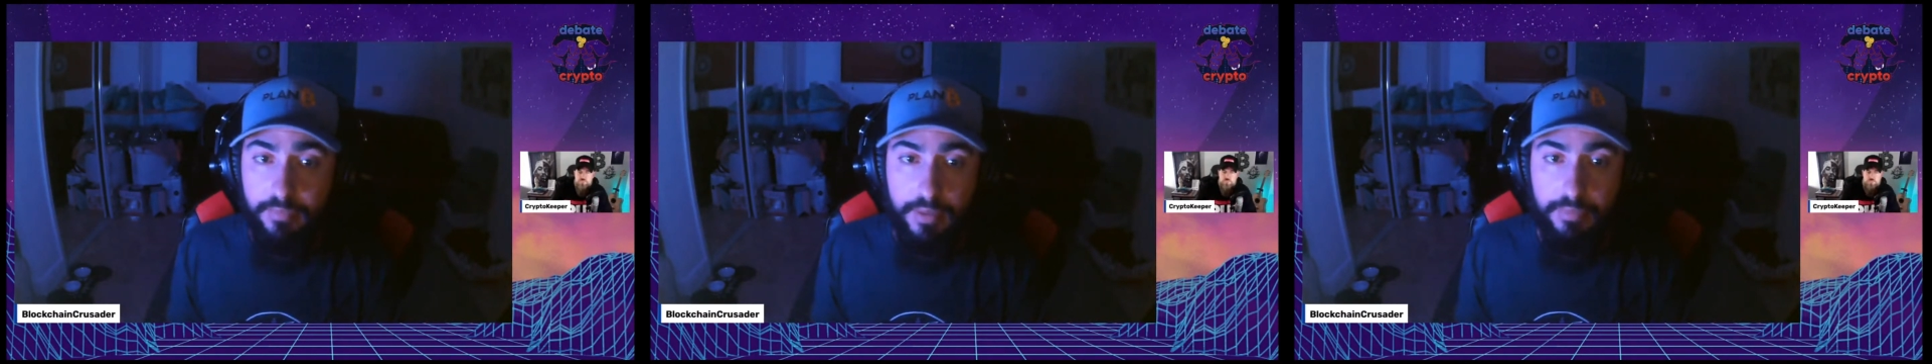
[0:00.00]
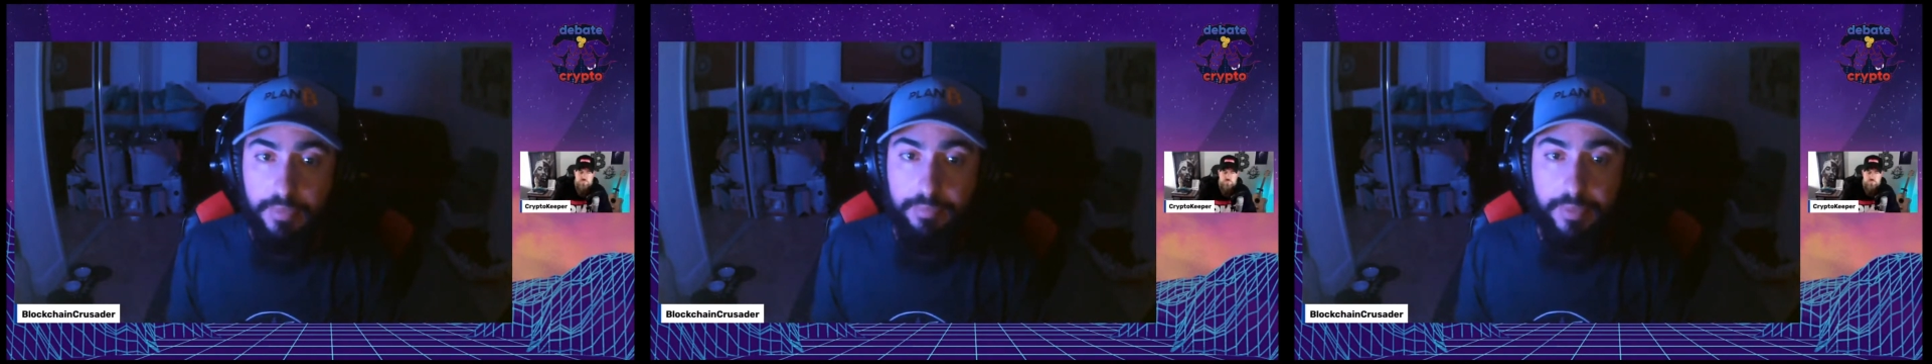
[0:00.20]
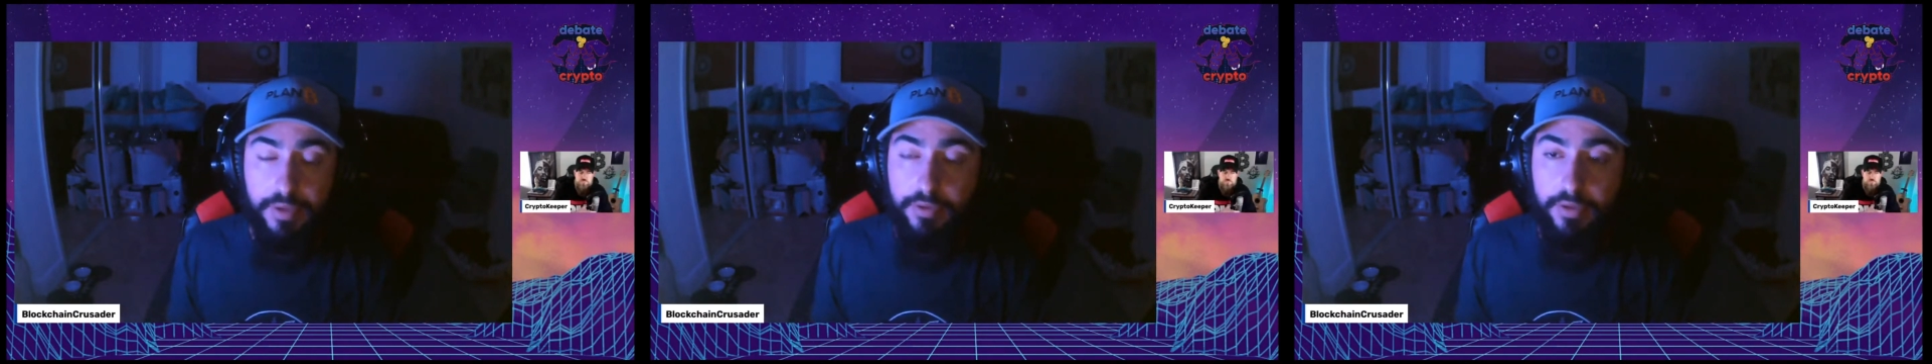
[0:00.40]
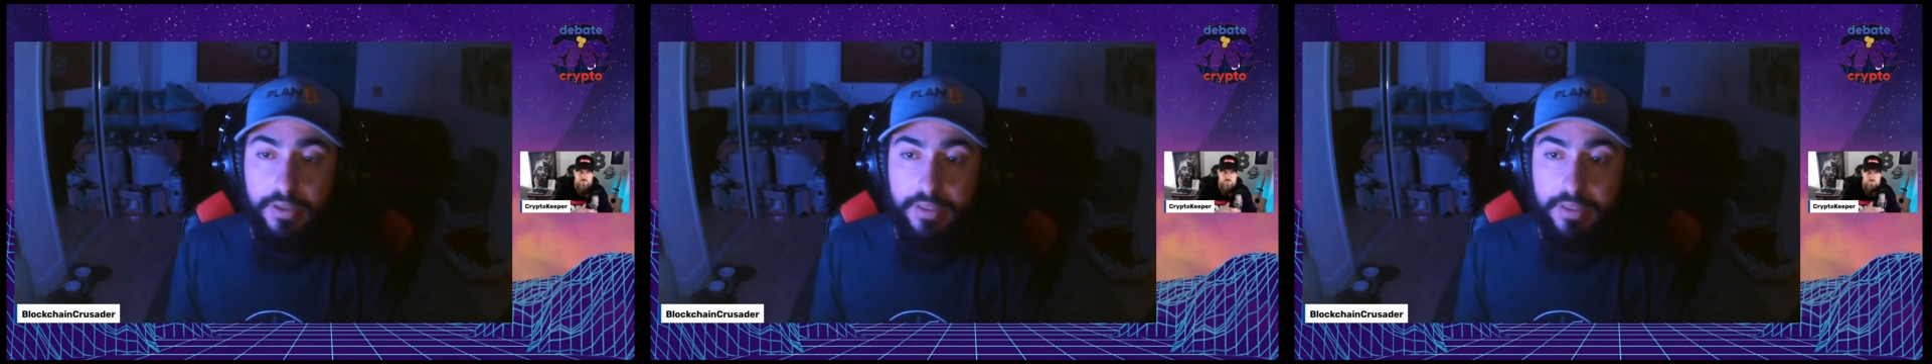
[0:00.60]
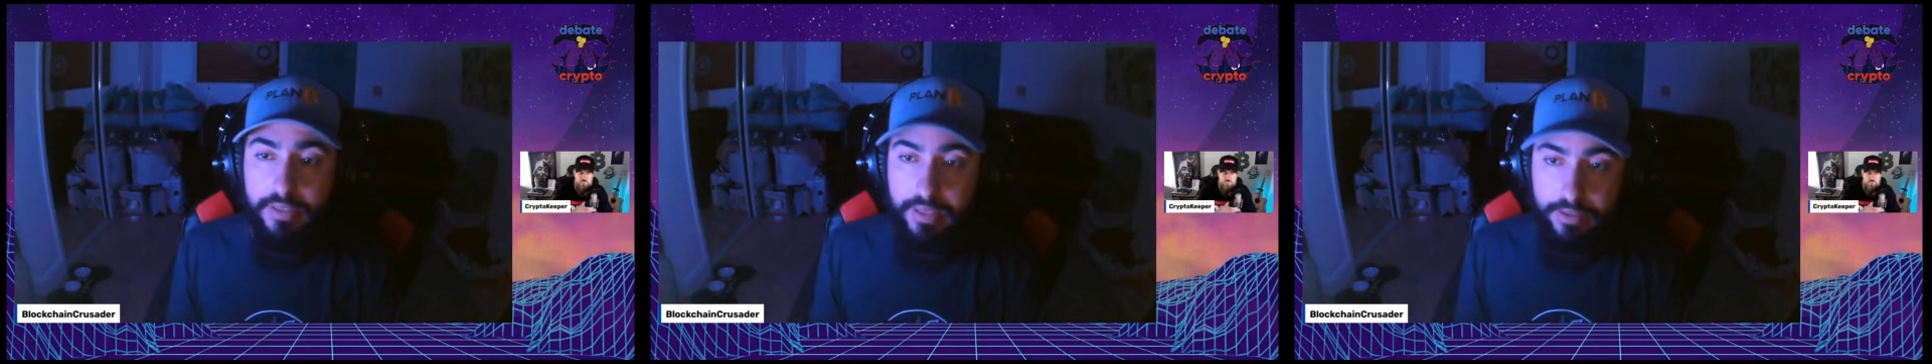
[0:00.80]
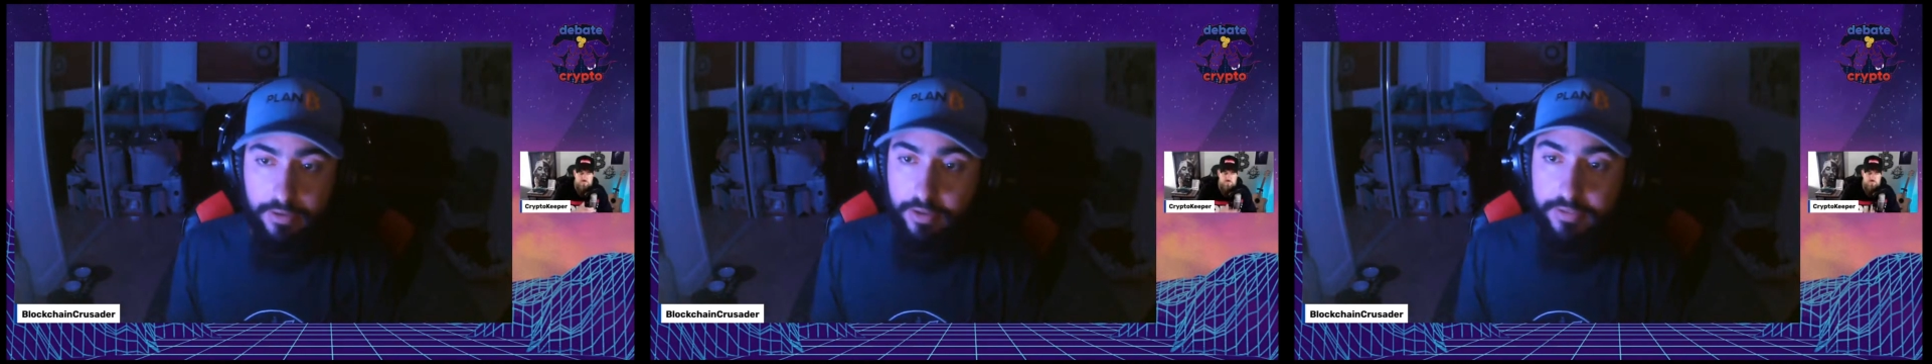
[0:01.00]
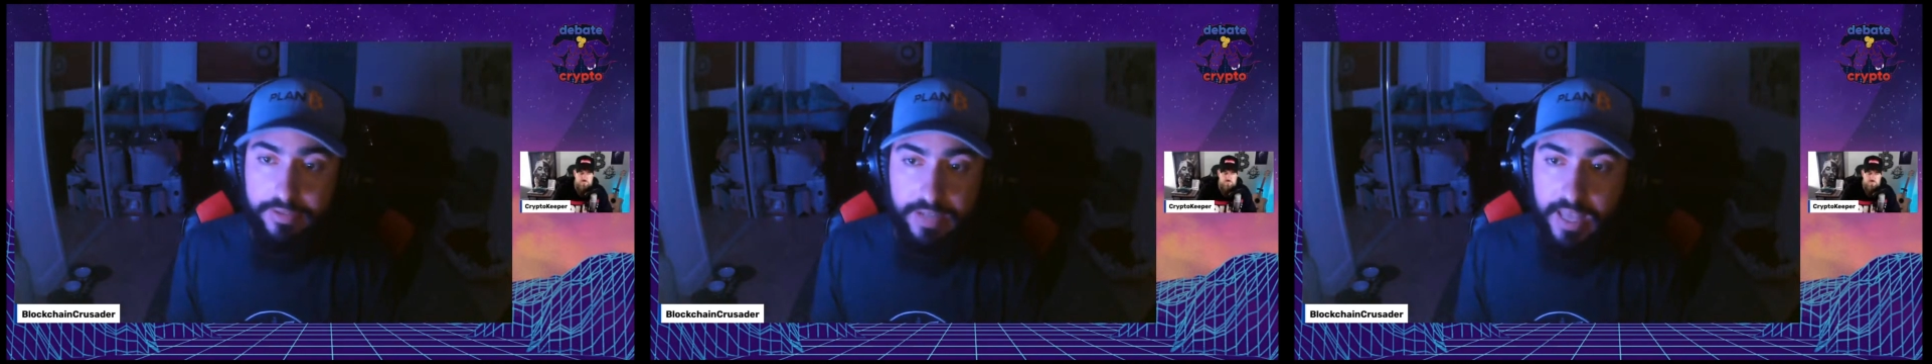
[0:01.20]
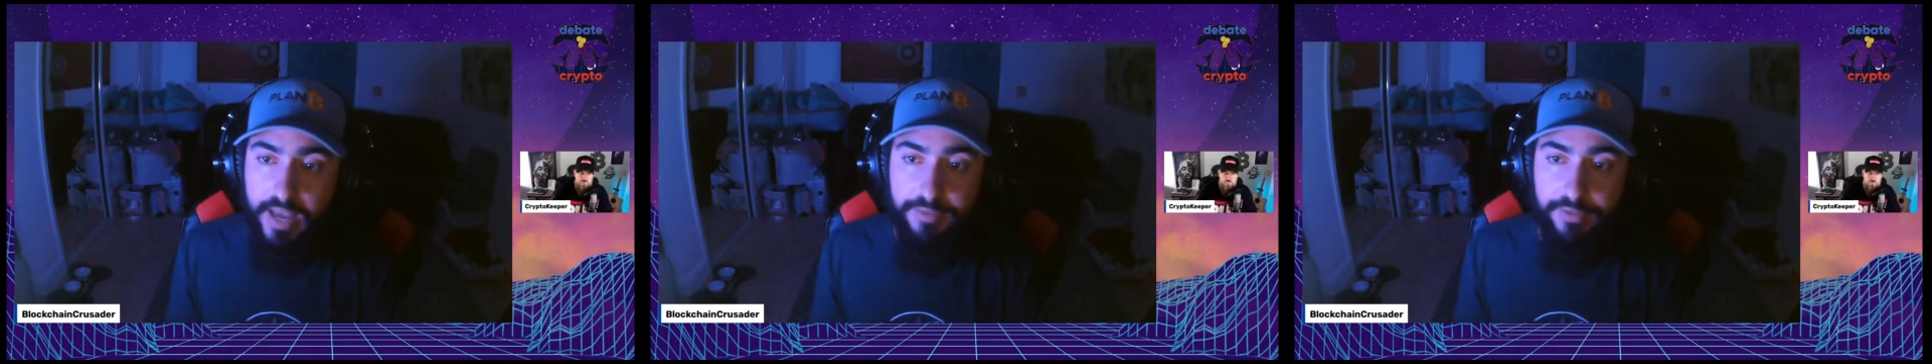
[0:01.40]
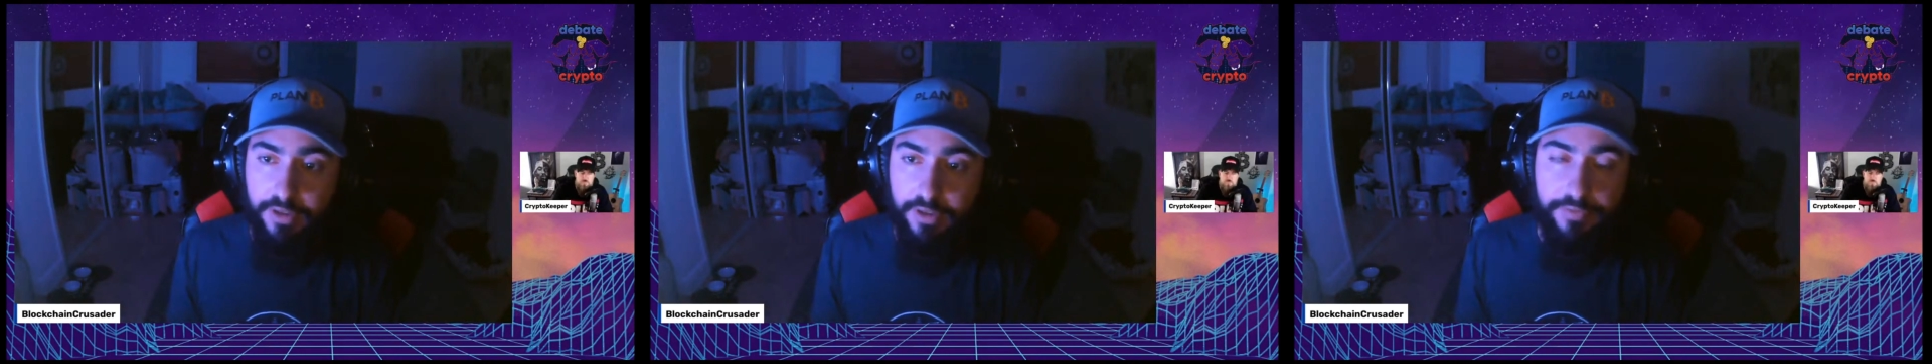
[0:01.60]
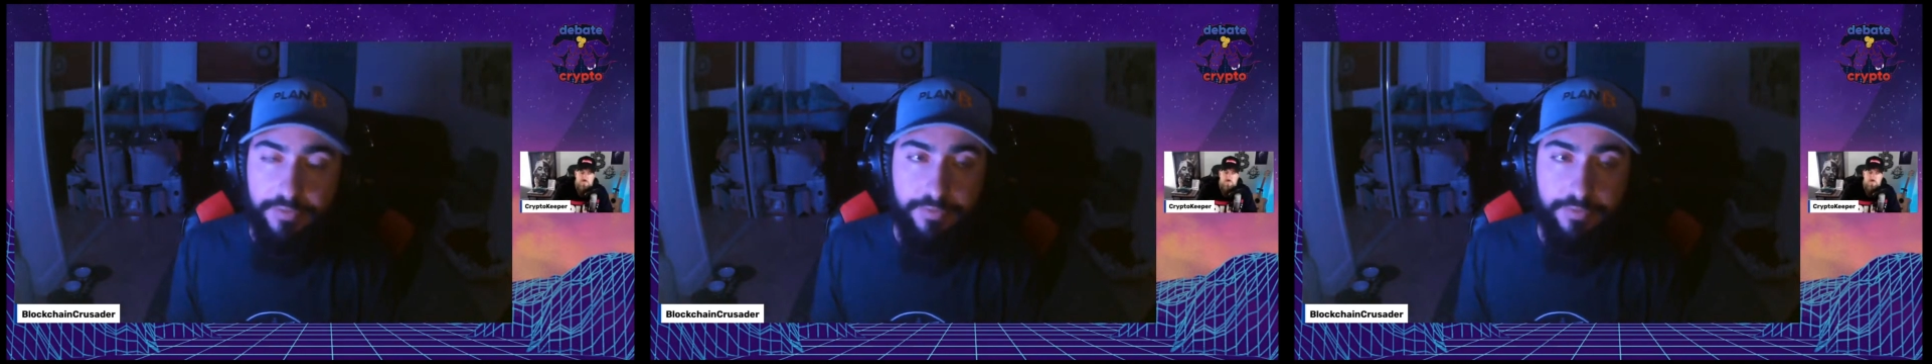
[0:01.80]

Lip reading: Maybe Bitcoin doesn't have enough